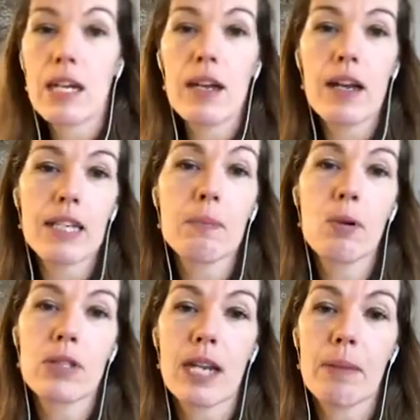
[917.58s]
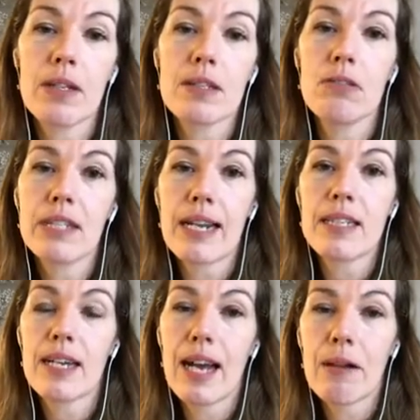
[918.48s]
exporting personal
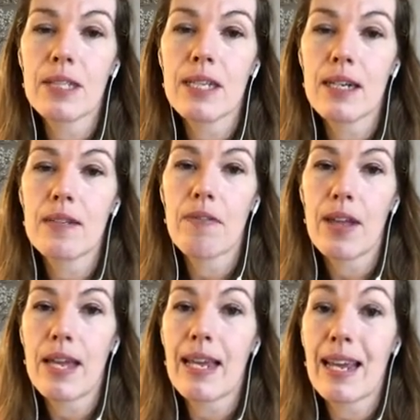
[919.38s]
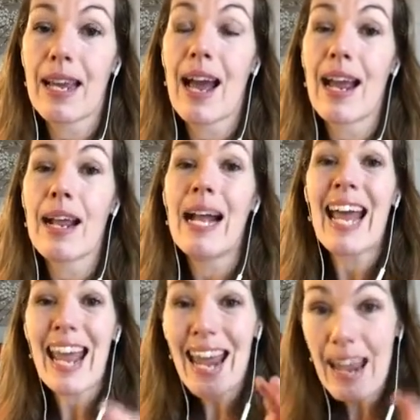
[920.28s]
data outside of the EEA
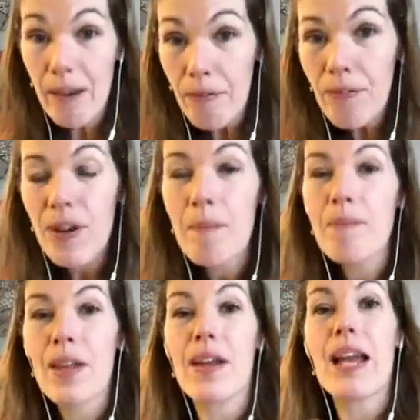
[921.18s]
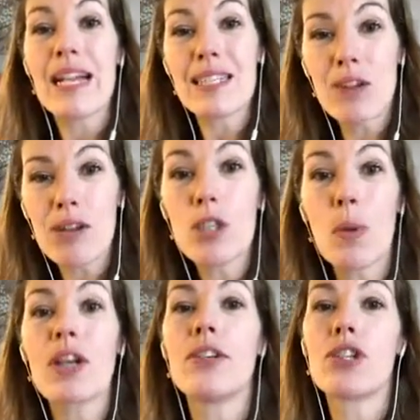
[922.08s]
if it's not to
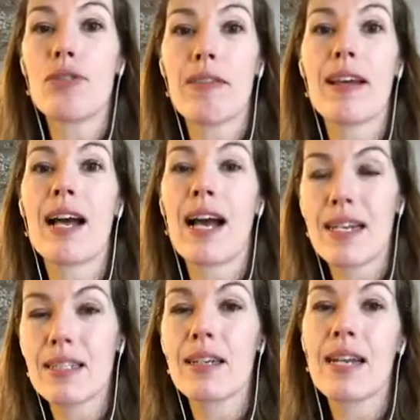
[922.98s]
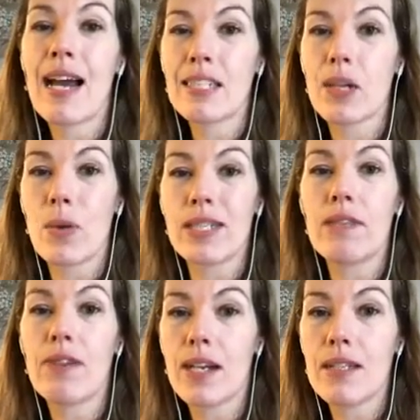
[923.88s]
a country that has an adequacy
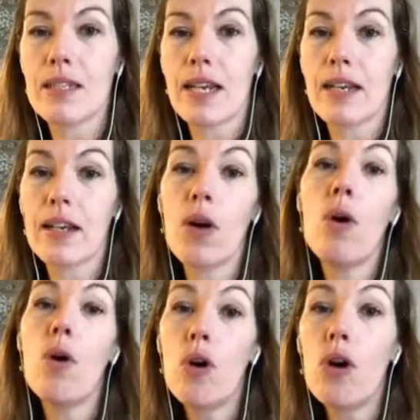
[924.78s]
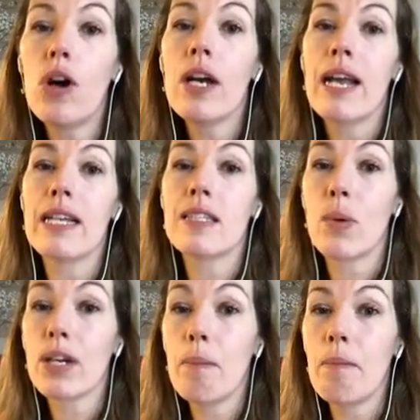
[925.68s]
finding, or it's to
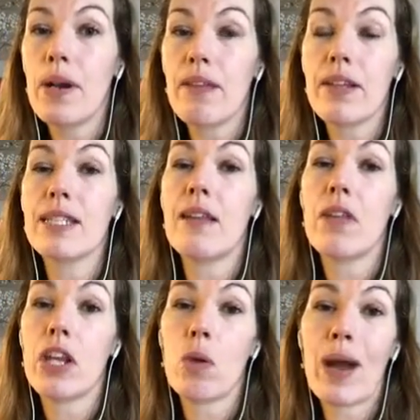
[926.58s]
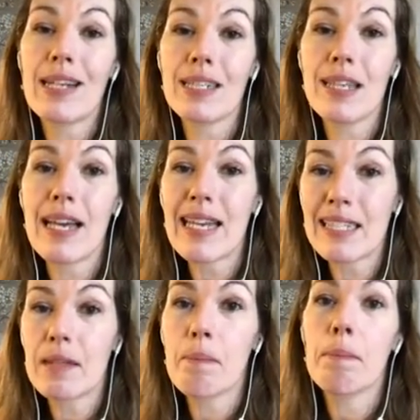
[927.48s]
a company that's in the US that
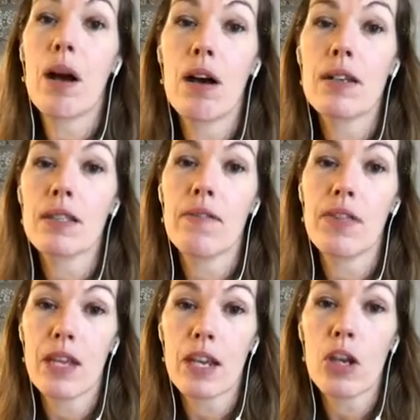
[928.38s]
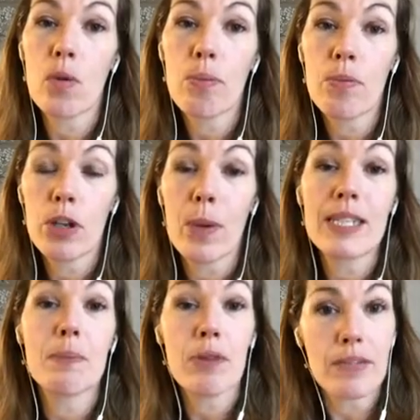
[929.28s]
isn't part of the
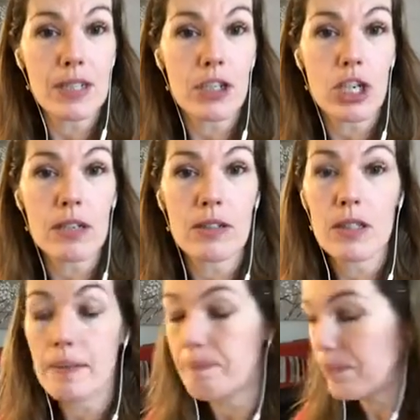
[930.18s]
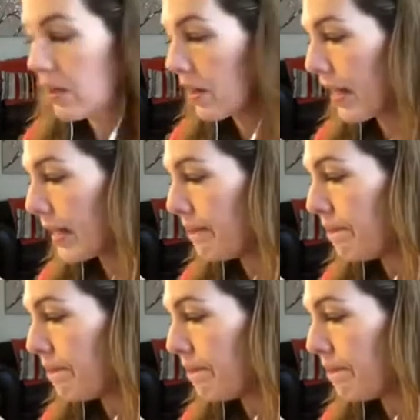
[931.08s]
EU-US privacy shield. Okay.